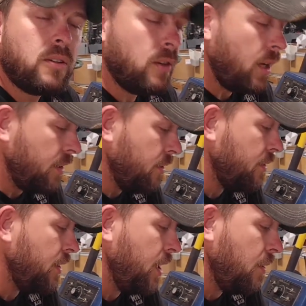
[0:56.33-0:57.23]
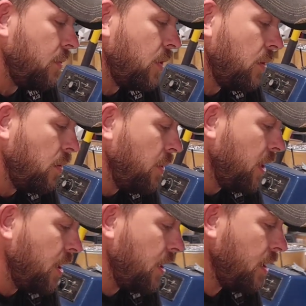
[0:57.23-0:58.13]
Correct. Yep. We will
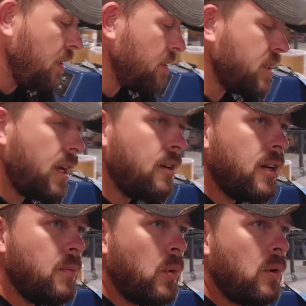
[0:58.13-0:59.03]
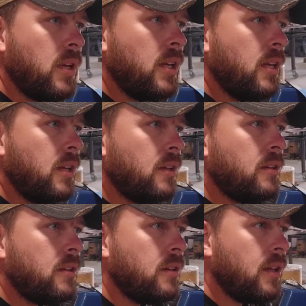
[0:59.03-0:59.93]
be Saturday morning at
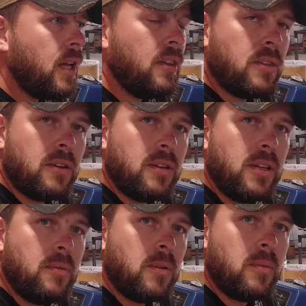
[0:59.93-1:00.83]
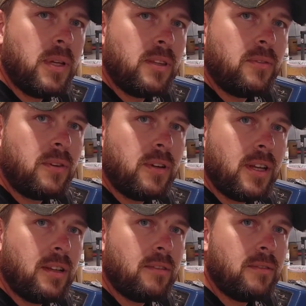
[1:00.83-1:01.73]
8:30. We'll be at the
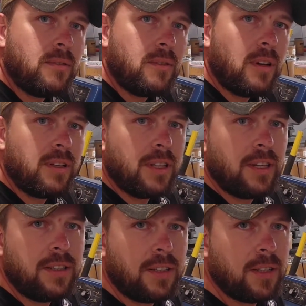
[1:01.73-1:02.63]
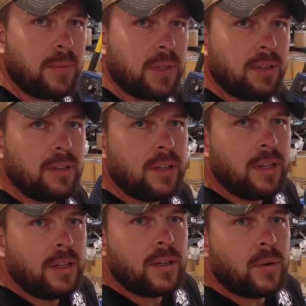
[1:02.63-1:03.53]
Fernand Rod and Gun Club in
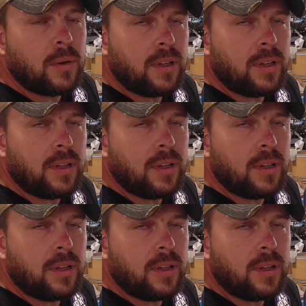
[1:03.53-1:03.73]
Coeur